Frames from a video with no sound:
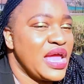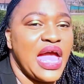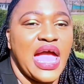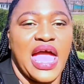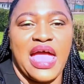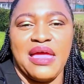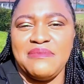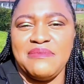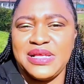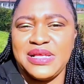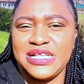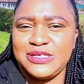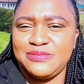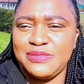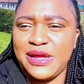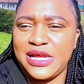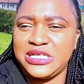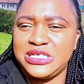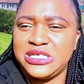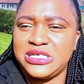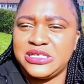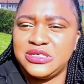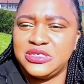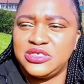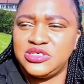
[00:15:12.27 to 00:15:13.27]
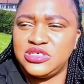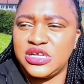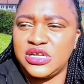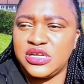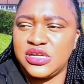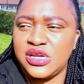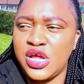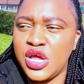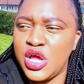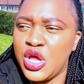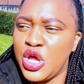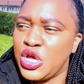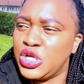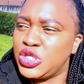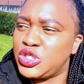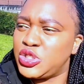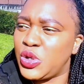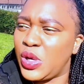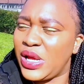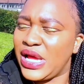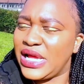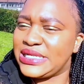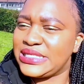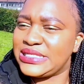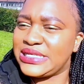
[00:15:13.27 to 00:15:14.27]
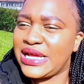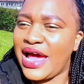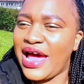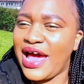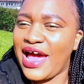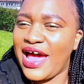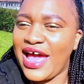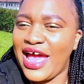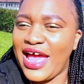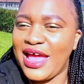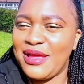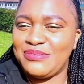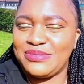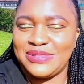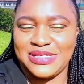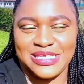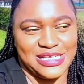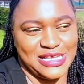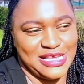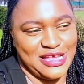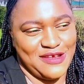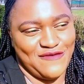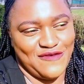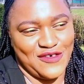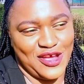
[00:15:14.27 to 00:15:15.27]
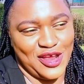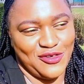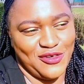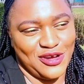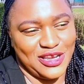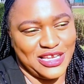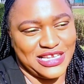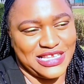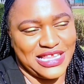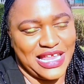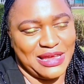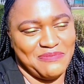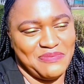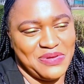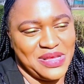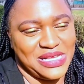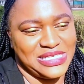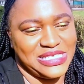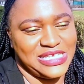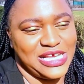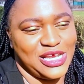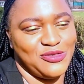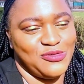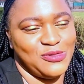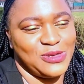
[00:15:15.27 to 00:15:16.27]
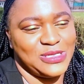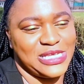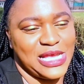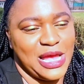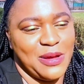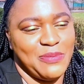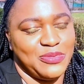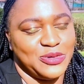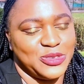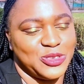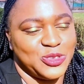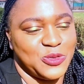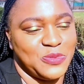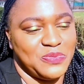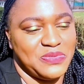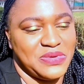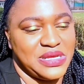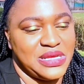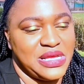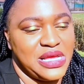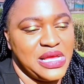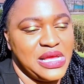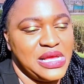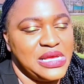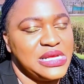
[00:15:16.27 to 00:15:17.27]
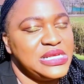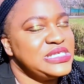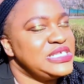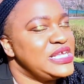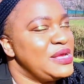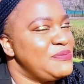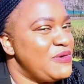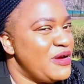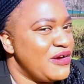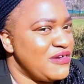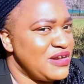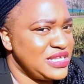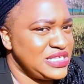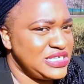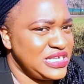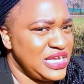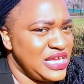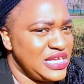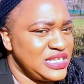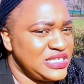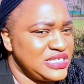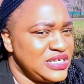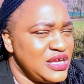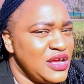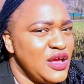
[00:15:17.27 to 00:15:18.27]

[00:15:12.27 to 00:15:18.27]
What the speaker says: I miss my children. So at times, if you're not that person who's able to be separated